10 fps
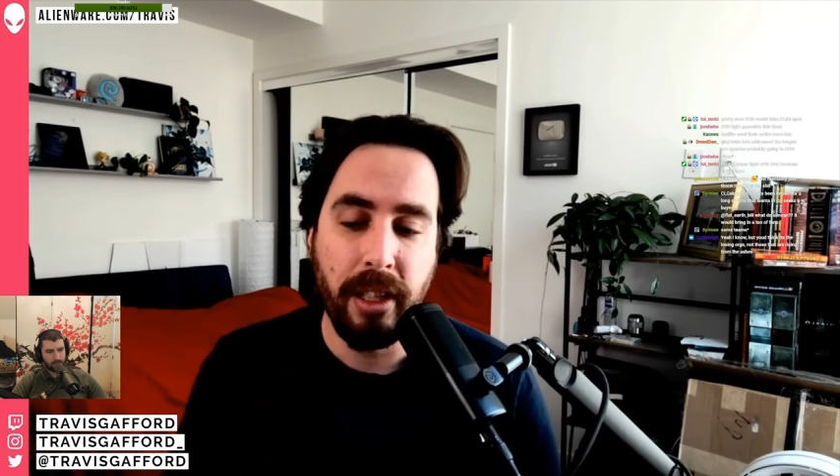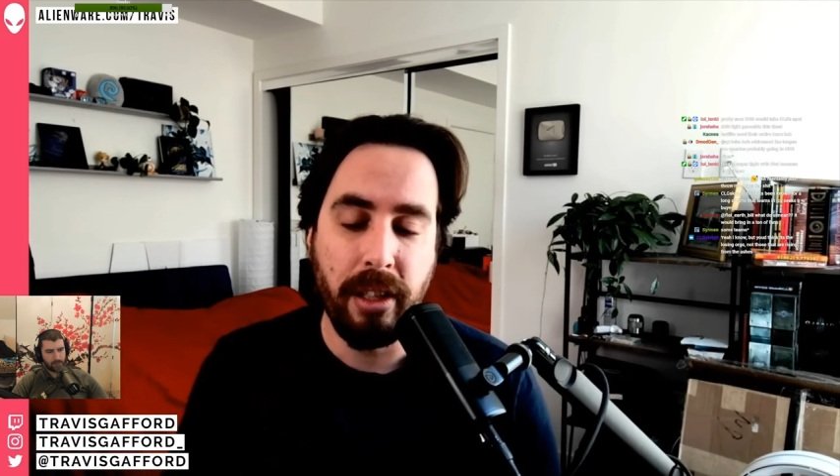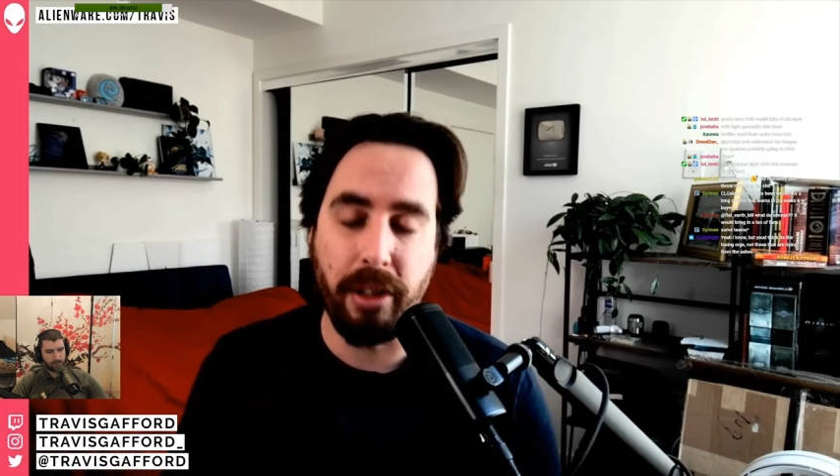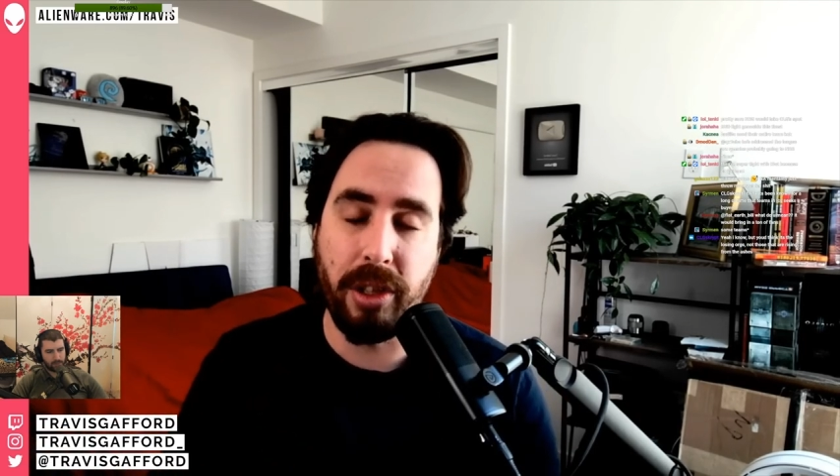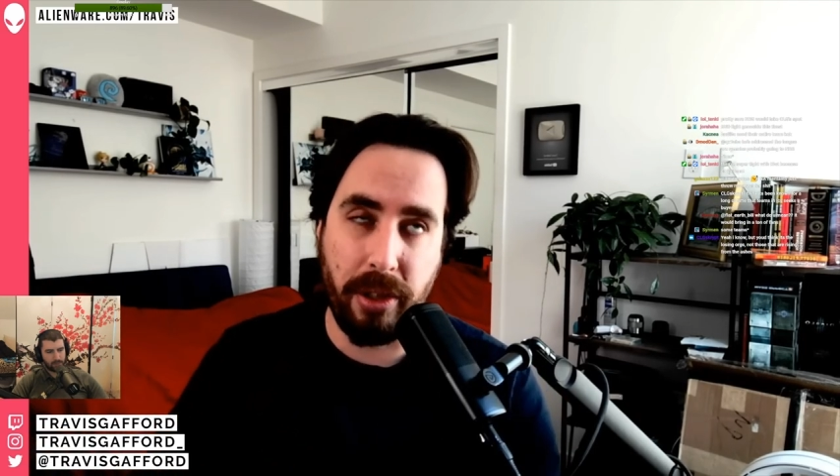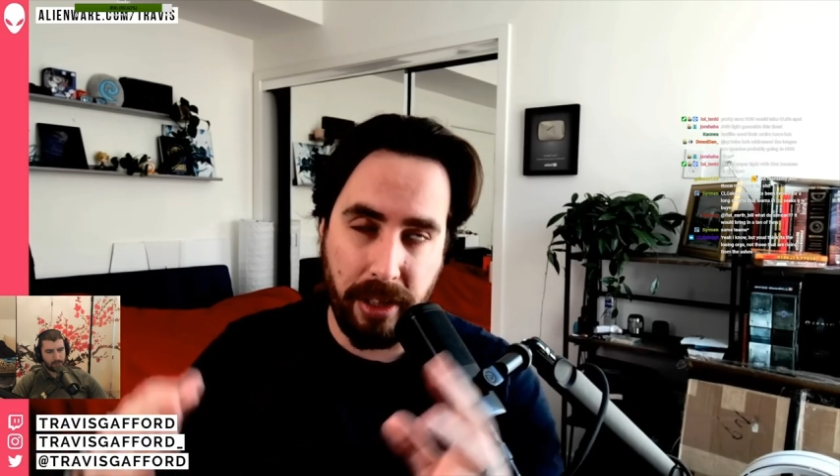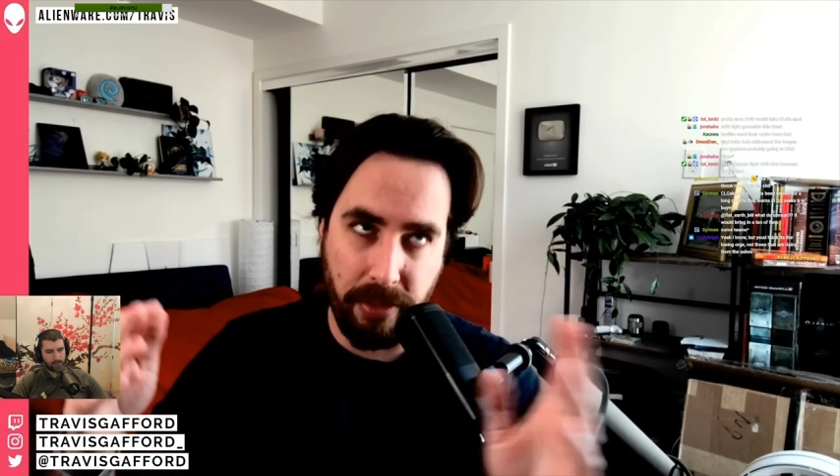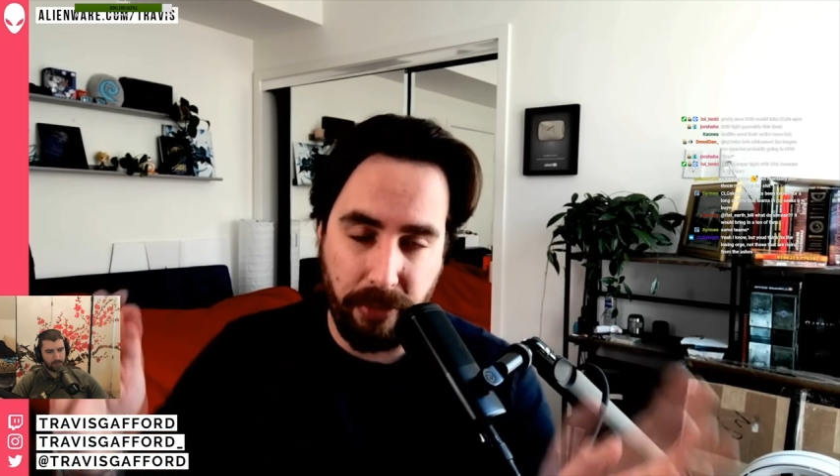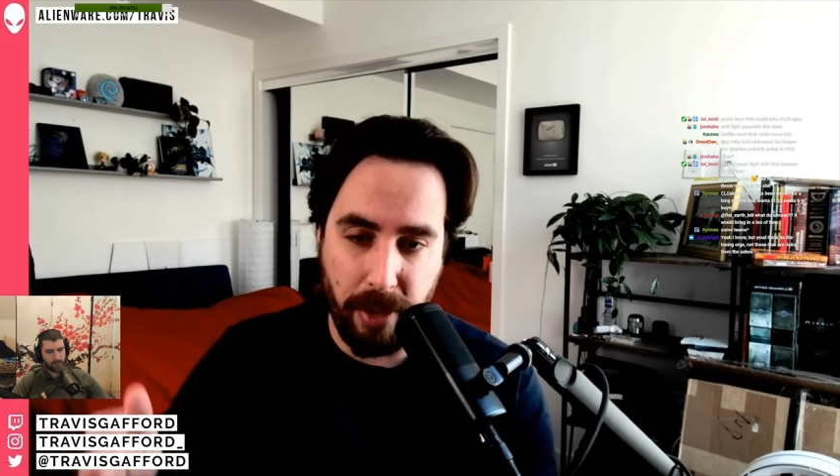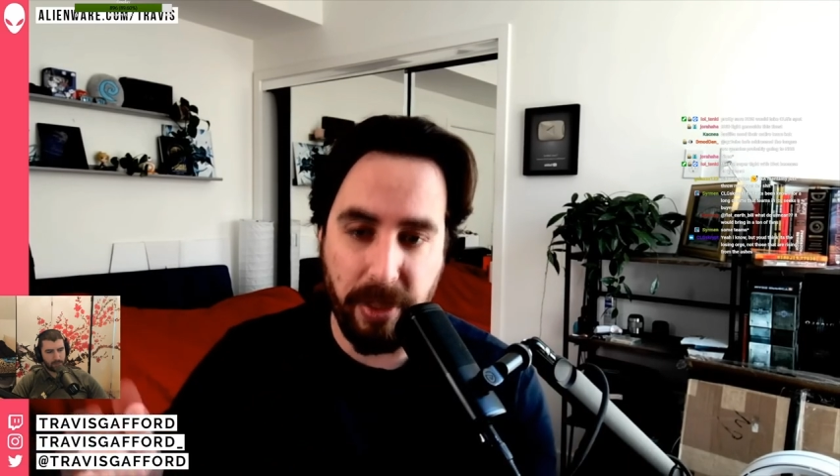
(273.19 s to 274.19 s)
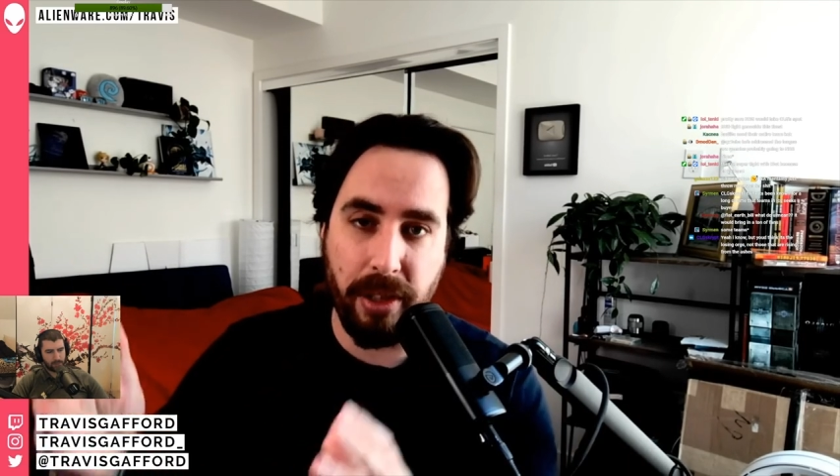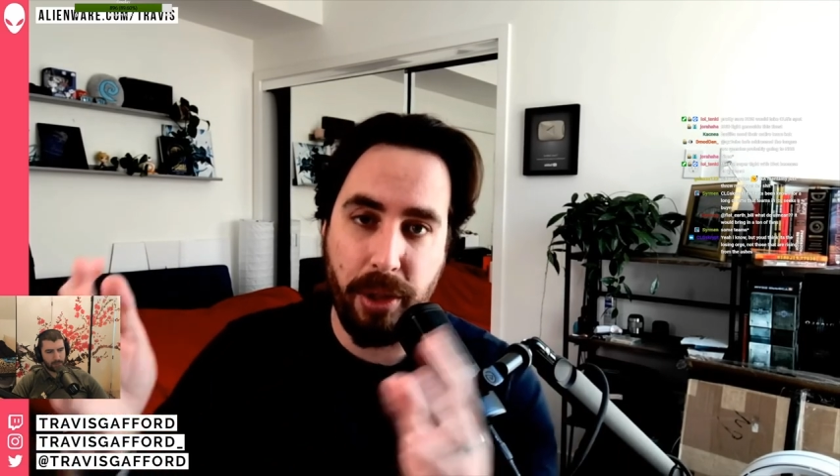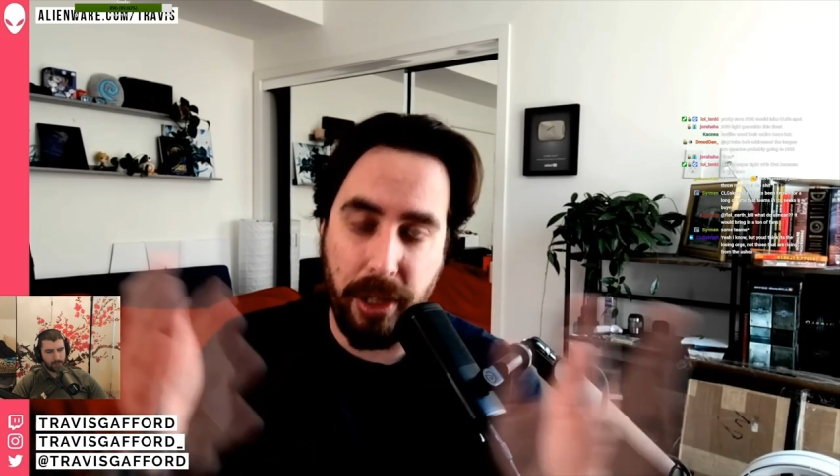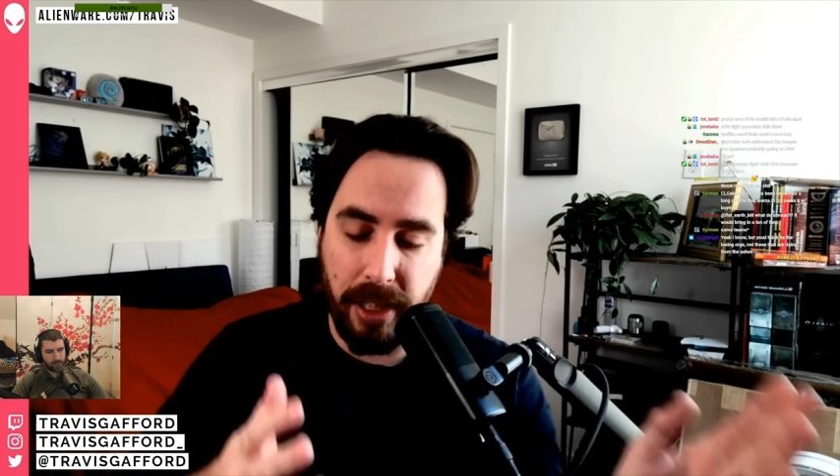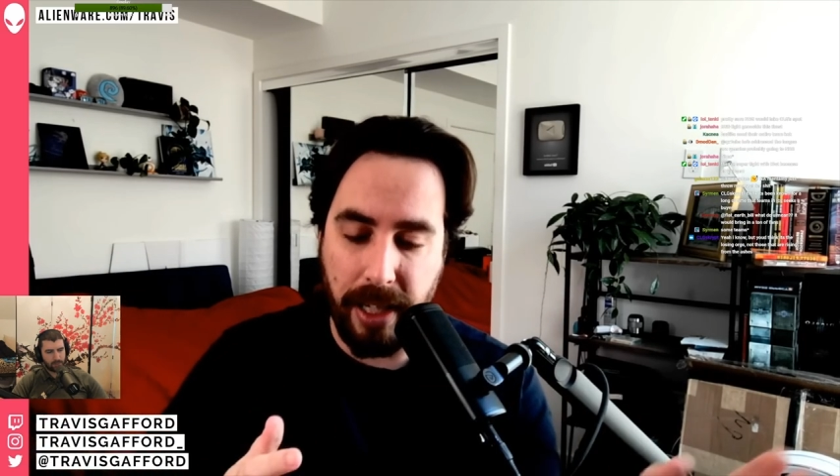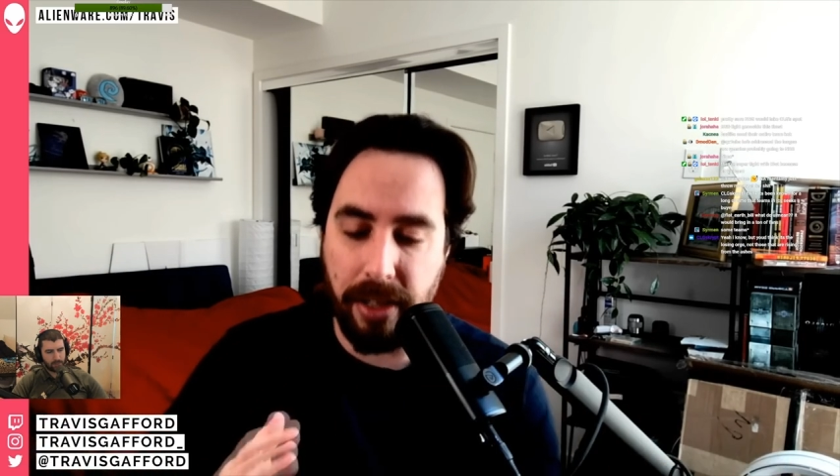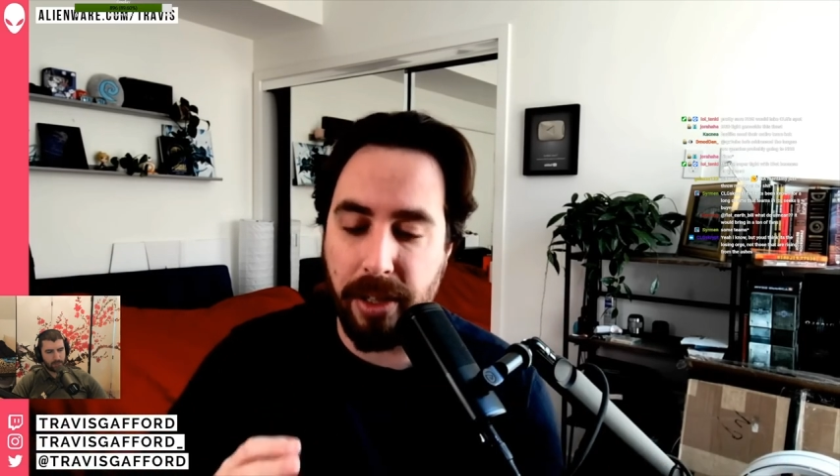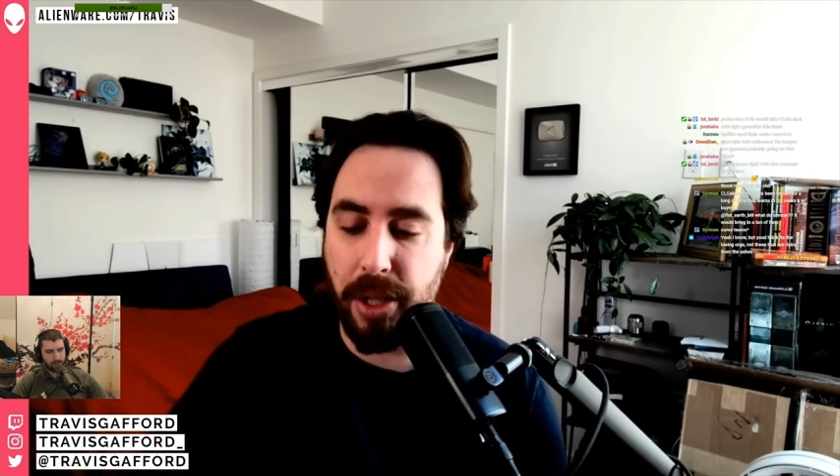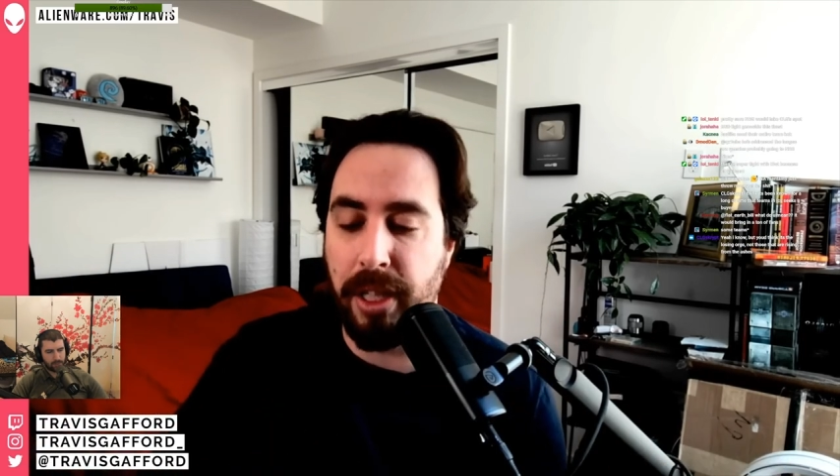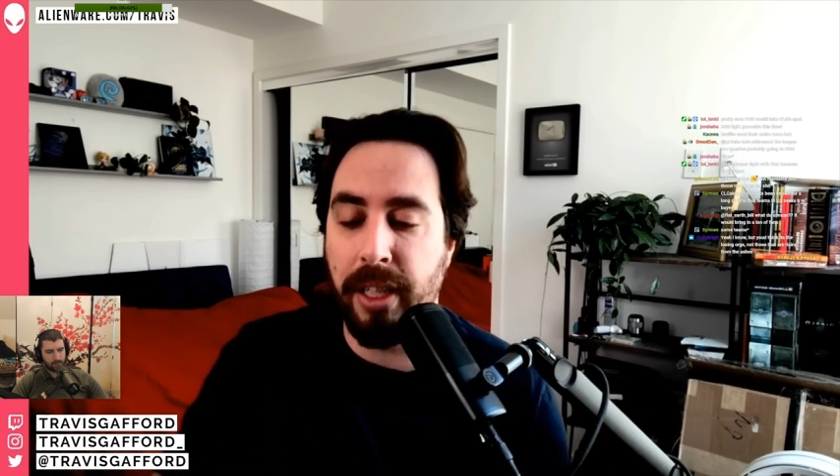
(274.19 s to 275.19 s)
or sorry, from CLG to
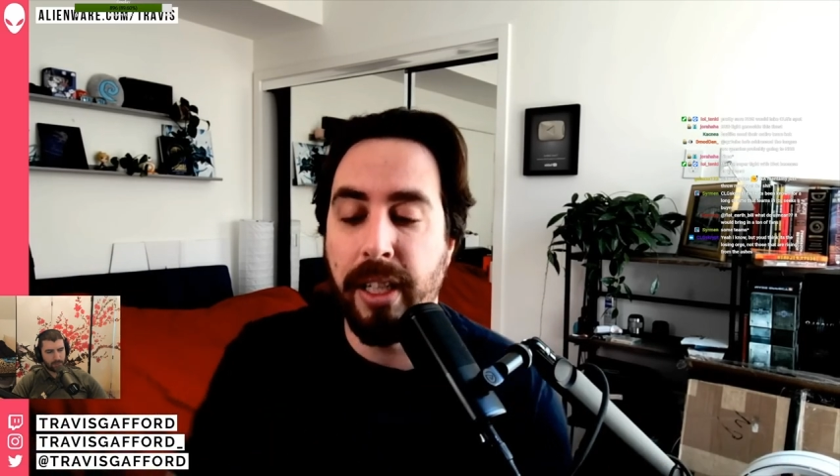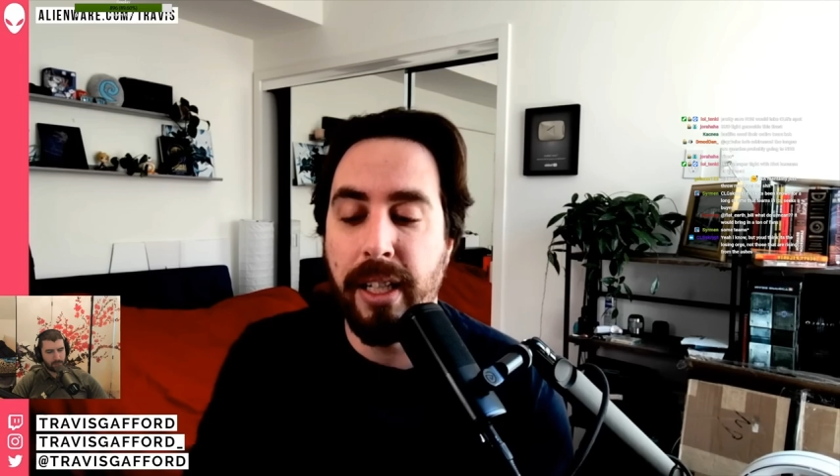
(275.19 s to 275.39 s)
NRG?